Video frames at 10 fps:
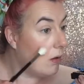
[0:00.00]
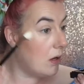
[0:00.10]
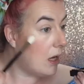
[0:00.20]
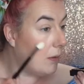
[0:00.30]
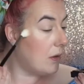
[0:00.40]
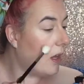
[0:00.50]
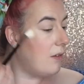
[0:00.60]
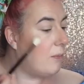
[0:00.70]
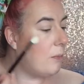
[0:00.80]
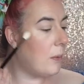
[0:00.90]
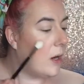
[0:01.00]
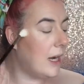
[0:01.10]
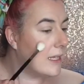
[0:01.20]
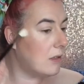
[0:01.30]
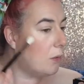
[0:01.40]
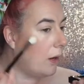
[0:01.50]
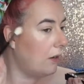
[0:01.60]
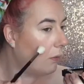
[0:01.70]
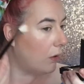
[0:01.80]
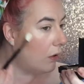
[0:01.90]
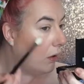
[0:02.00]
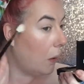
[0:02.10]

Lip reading: kind of pearlescent white one,